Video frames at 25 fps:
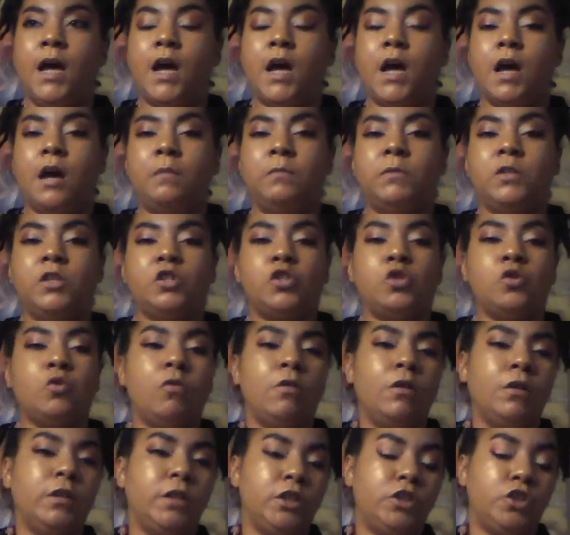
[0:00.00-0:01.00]
the
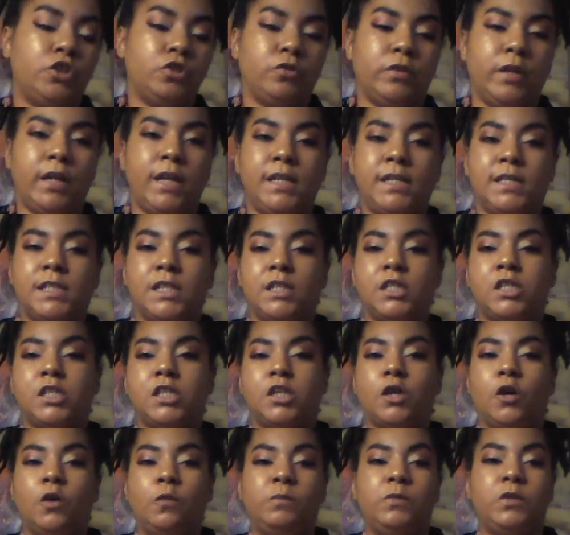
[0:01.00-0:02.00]
toiletries, the
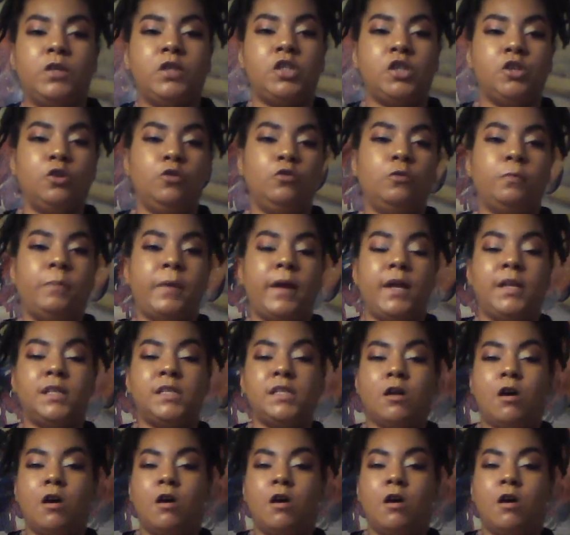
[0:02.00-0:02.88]
soap, the toothpaste,